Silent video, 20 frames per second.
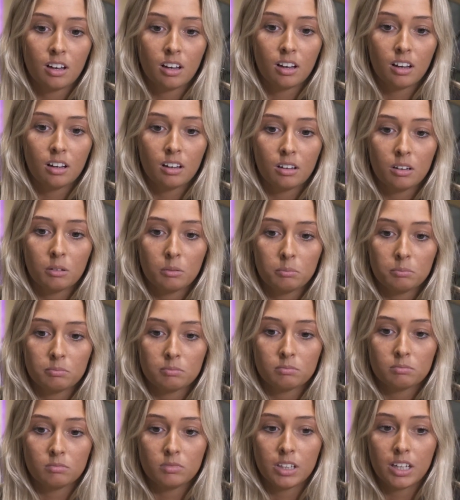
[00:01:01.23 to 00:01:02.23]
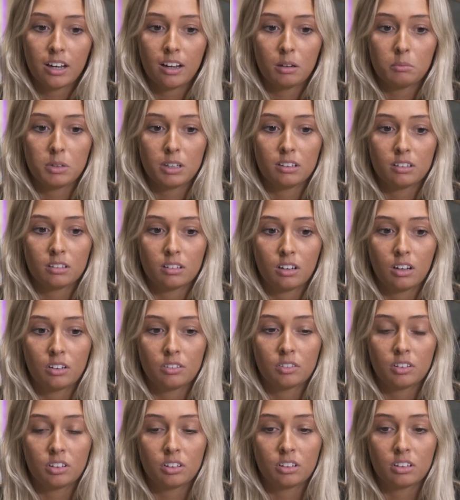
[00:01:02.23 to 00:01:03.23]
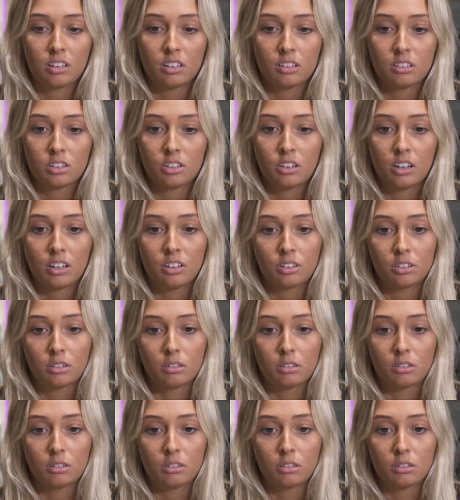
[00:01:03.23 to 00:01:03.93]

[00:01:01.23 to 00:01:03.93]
Um, yeah, I mean, obviously, two days in